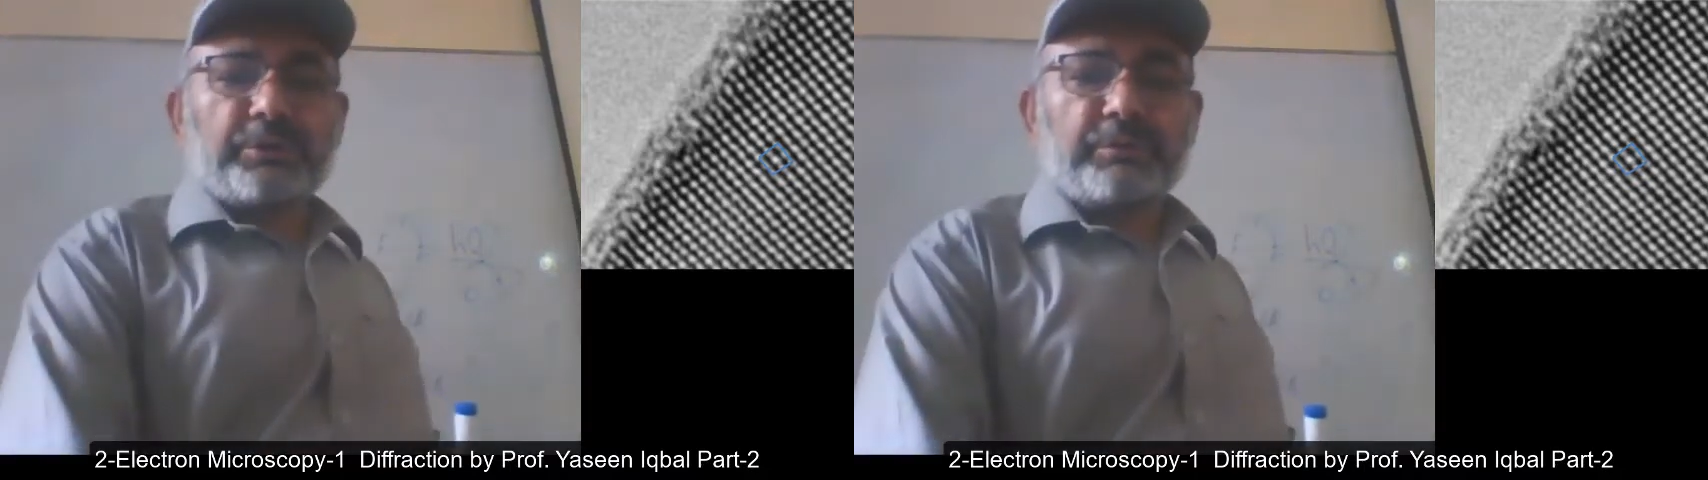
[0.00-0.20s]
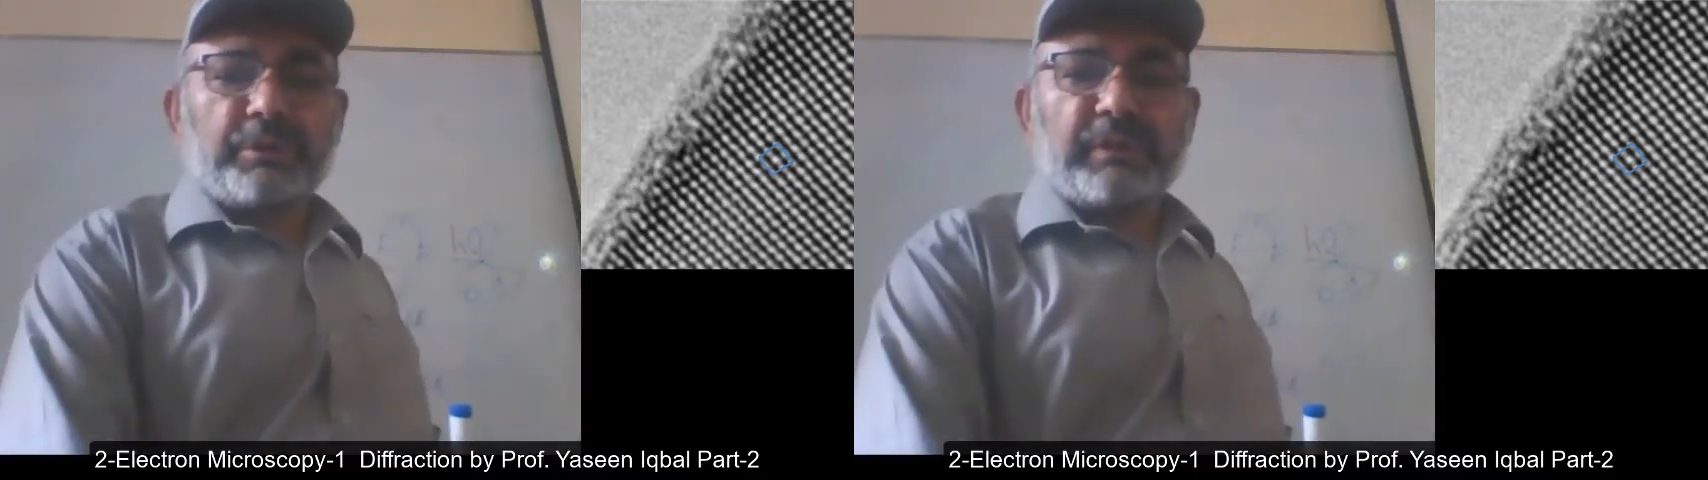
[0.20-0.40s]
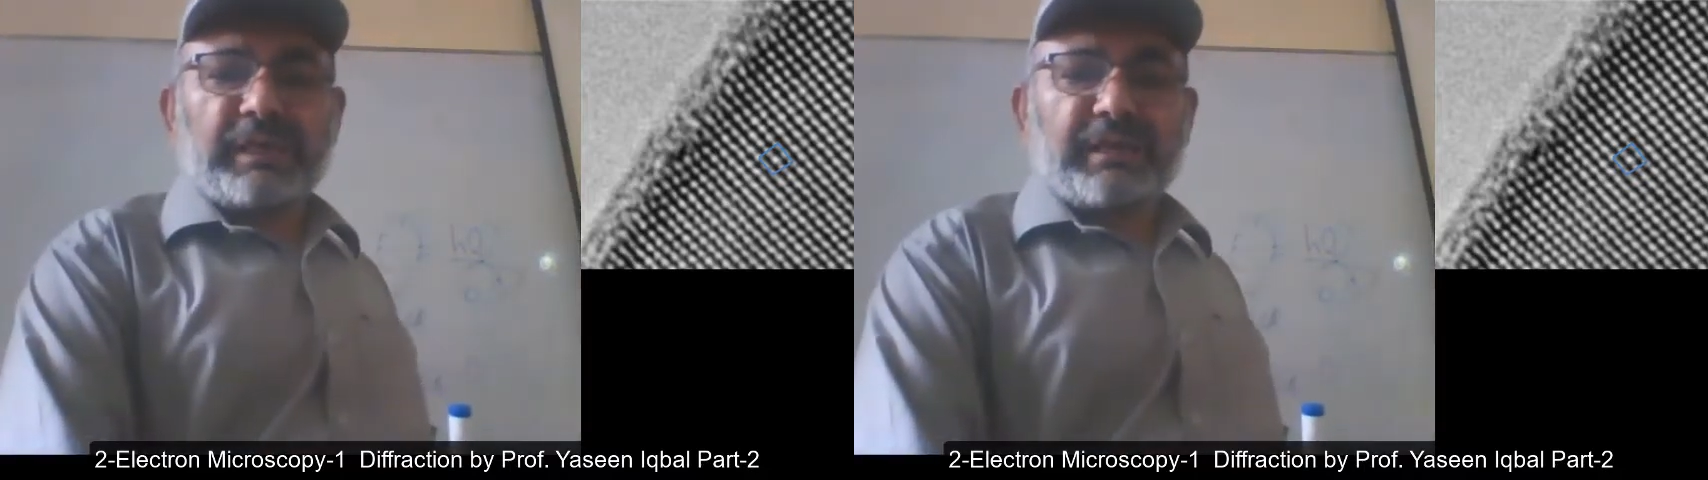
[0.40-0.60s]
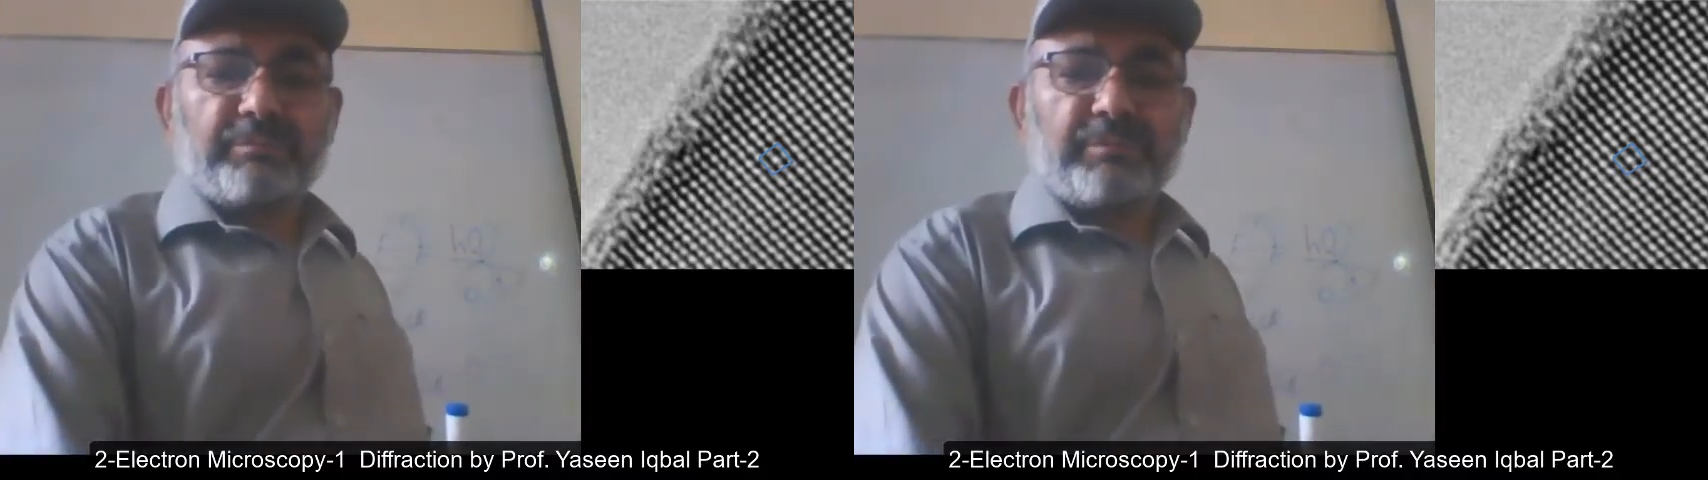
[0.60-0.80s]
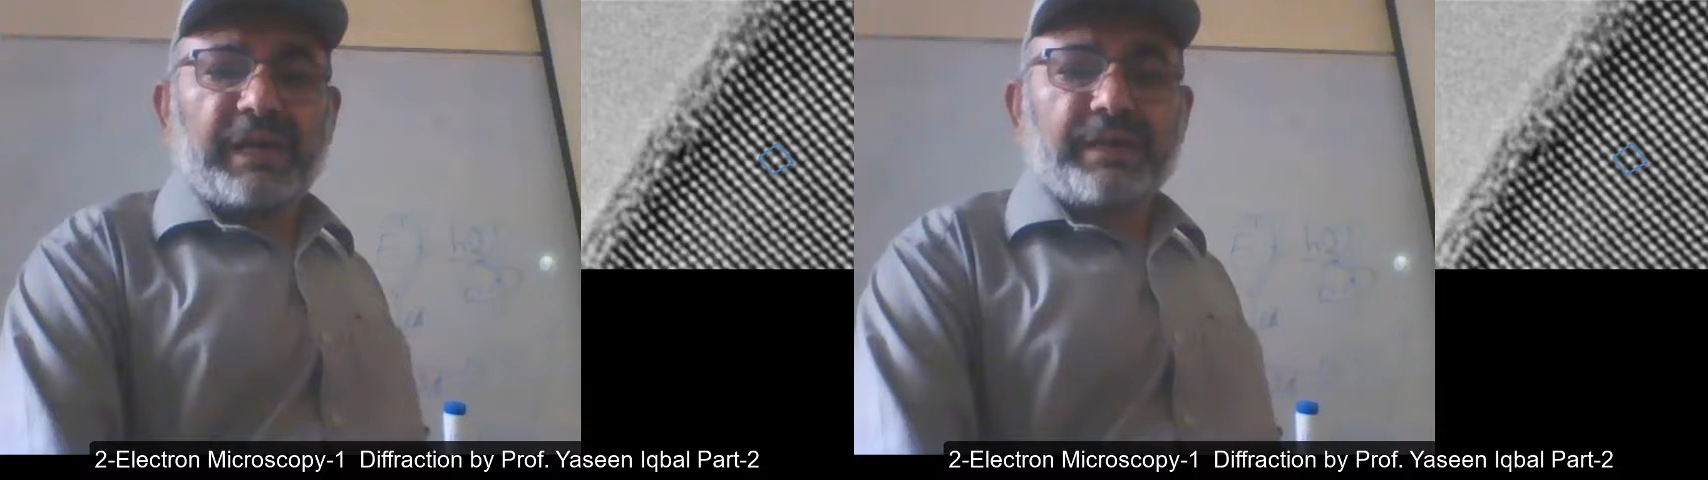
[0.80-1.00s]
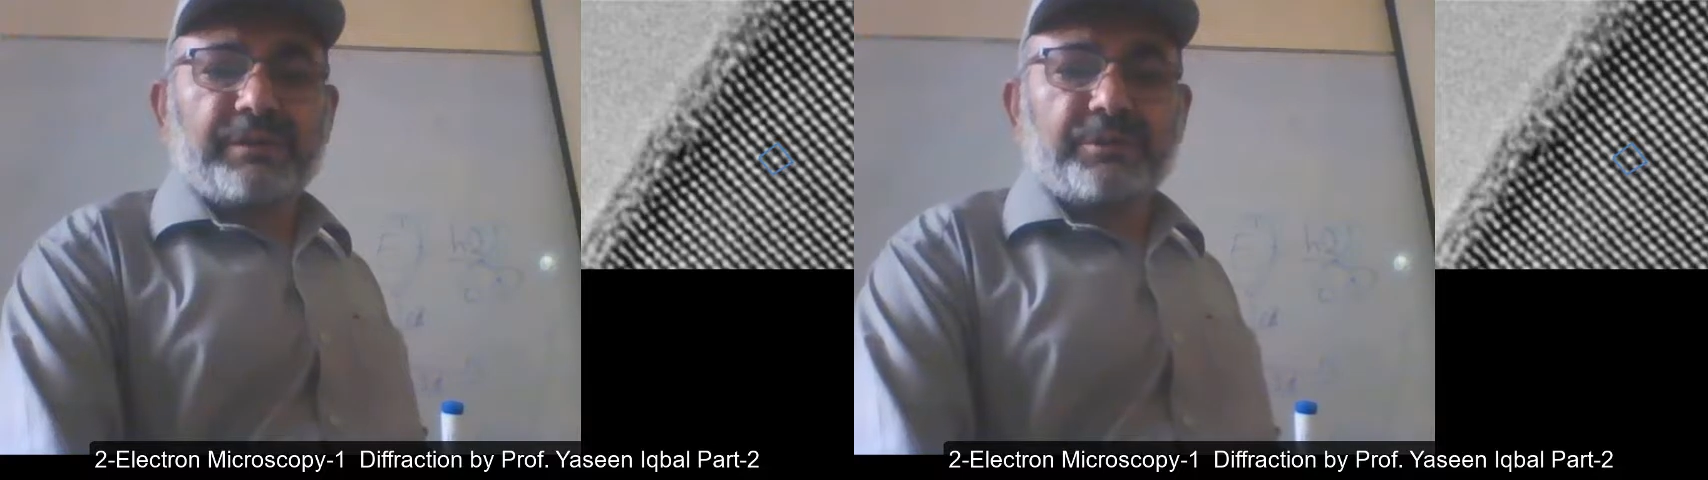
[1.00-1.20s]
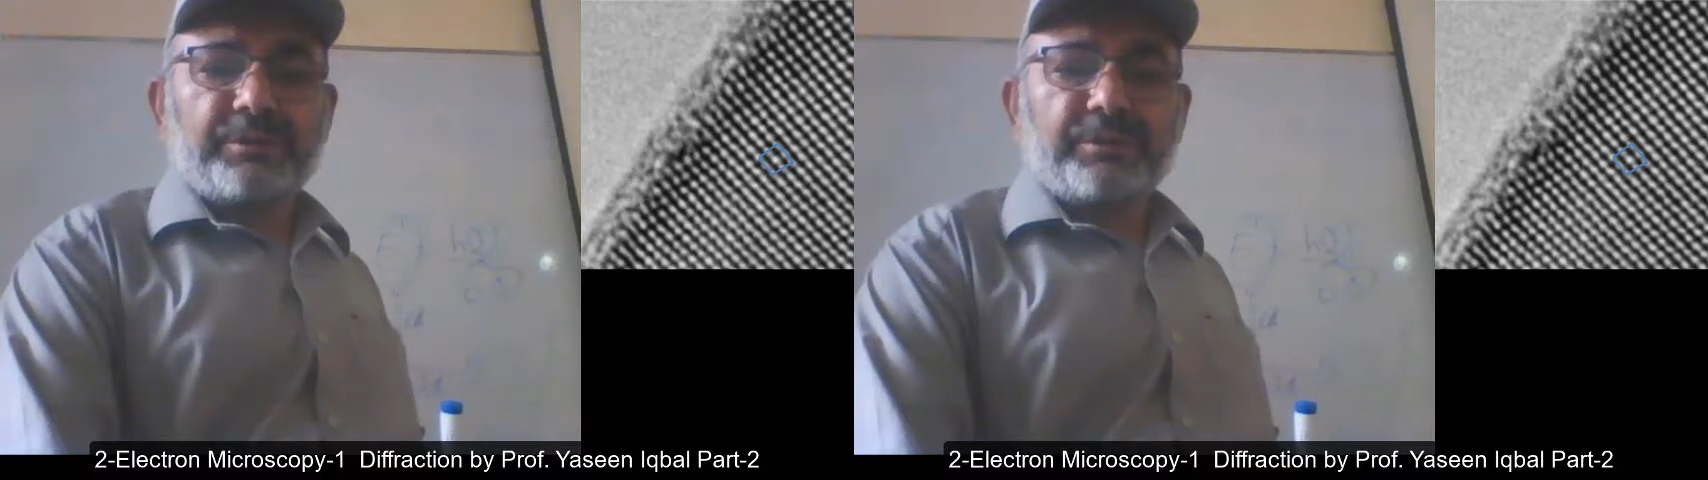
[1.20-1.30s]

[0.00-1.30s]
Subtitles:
we will come back